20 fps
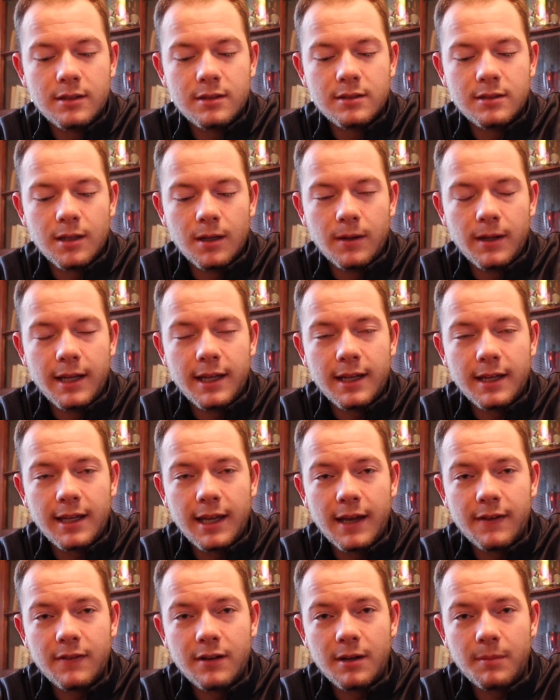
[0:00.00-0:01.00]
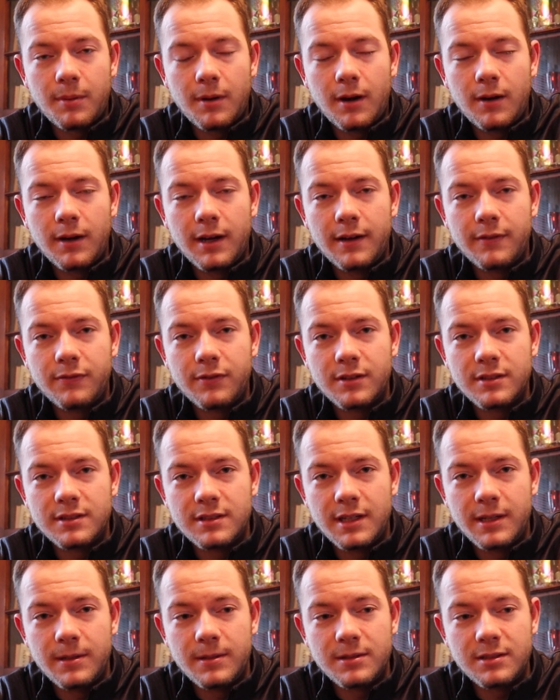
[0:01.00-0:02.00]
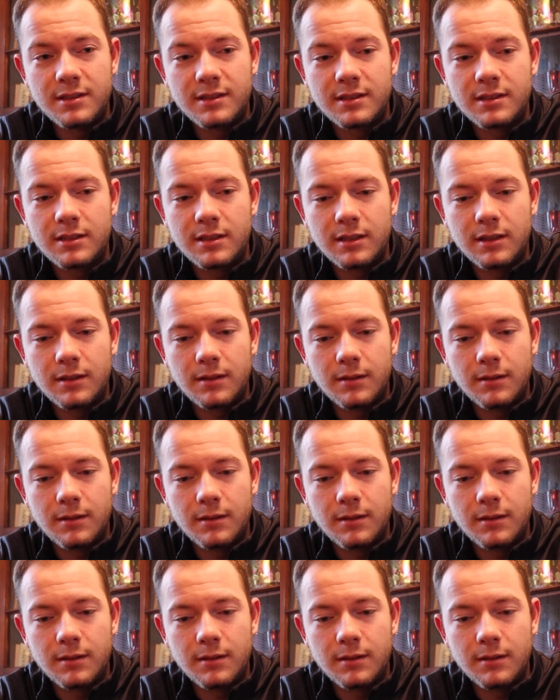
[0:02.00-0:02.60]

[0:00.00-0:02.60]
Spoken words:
So he had given up all efforts, and he was just